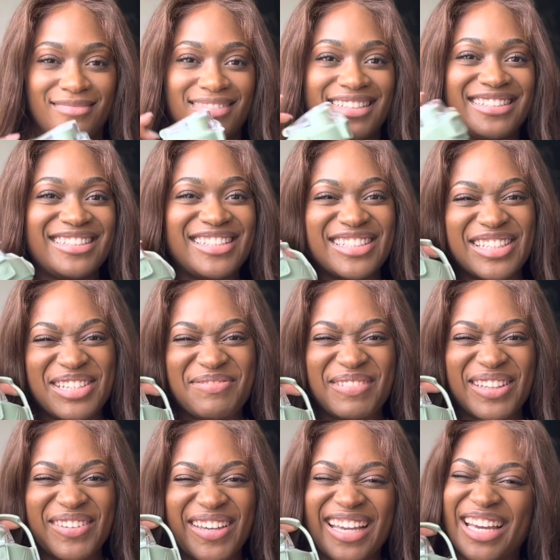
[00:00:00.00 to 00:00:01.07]
isn't this cute, by
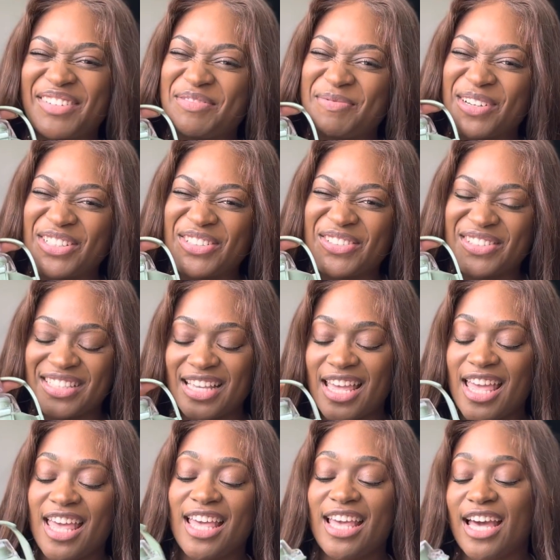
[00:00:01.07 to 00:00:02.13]
the way? I got from Marshalls.
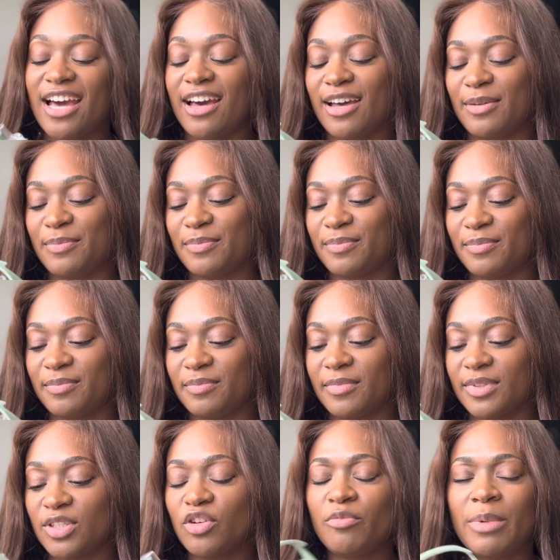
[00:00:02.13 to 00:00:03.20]

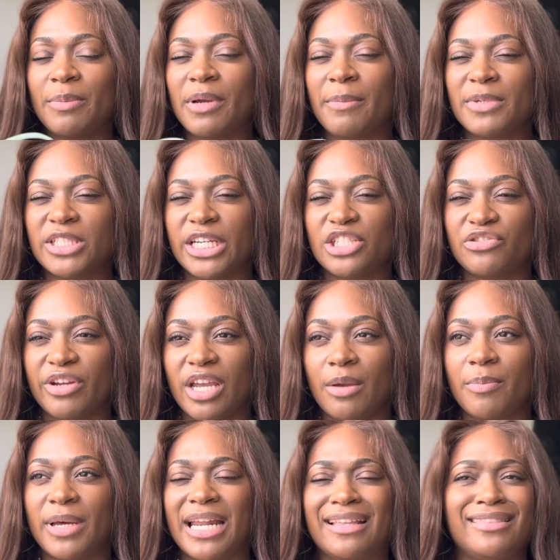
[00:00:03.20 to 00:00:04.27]
Don't remember how much I
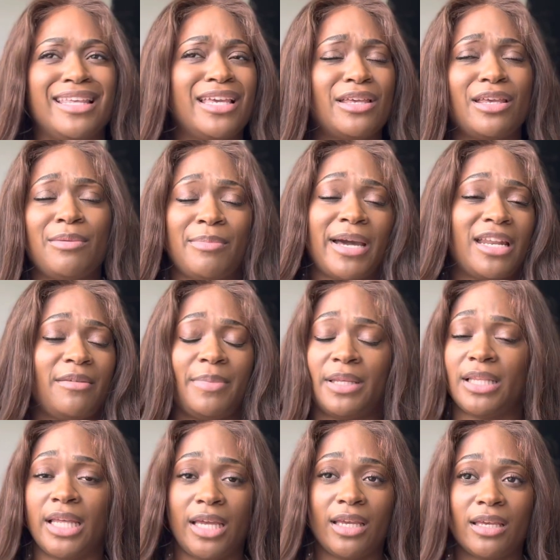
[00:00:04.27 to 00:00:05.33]
drank, but I think it might have
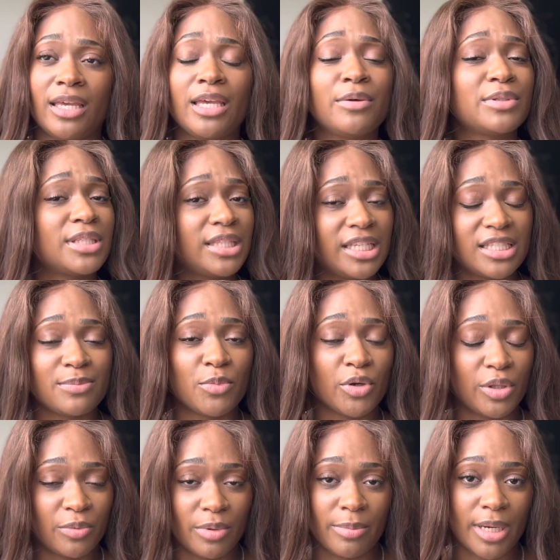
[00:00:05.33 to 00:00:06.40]
been it was at least more
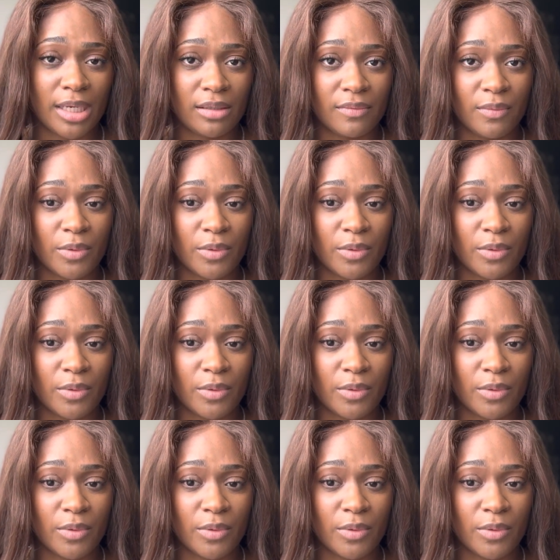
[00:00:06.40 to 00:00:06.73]
than one bottle of